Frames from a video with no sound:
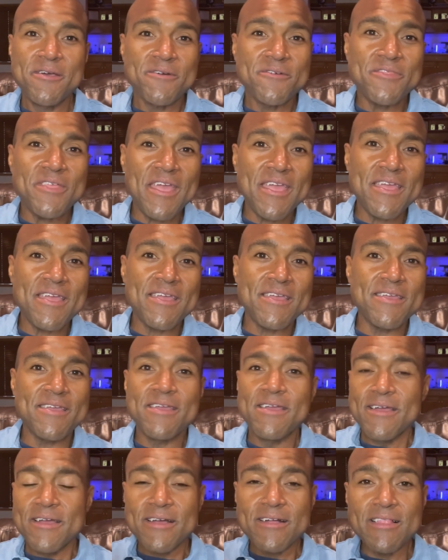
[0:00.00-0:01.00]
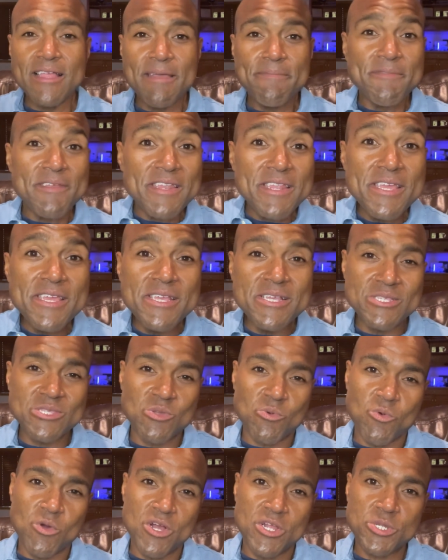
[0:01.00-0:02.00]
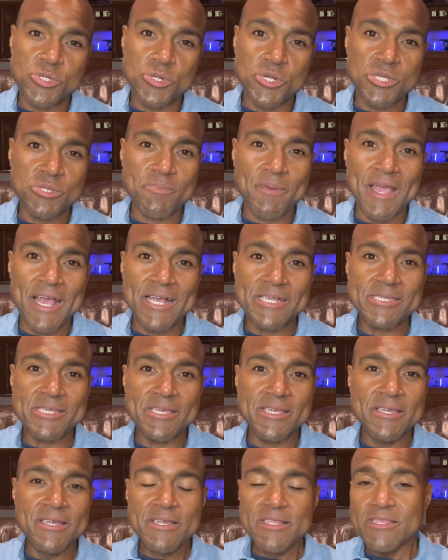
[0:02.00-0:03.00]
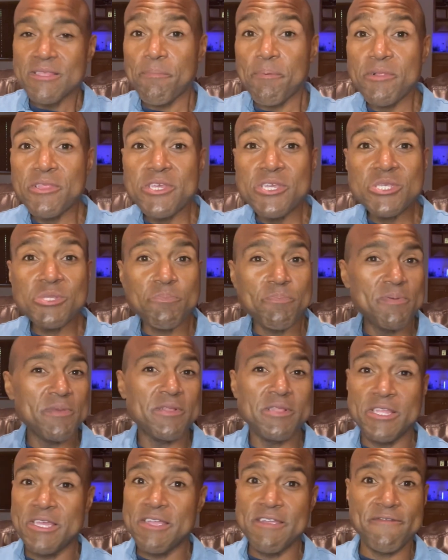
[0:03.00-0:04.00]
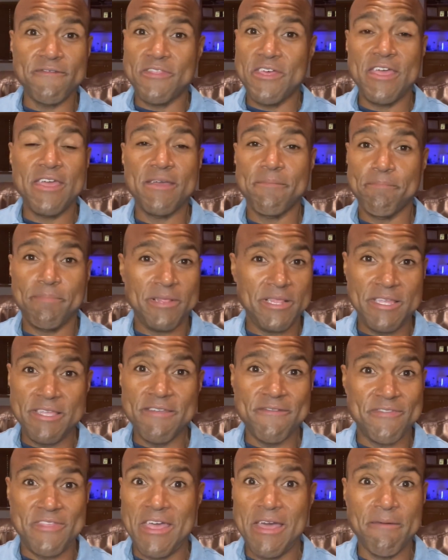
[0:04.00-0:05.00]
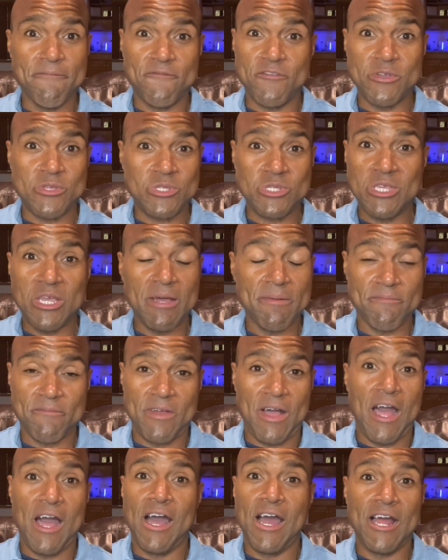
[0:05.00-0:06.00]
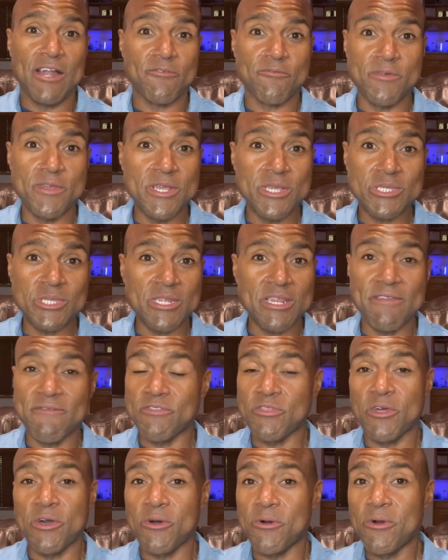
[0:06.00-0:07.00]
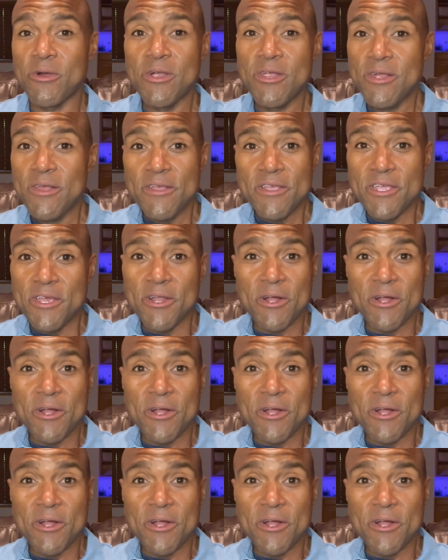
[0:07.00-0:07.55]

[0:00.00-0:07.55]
They claim that he's the one trespassing. The police believe them for some odd reason, even though, you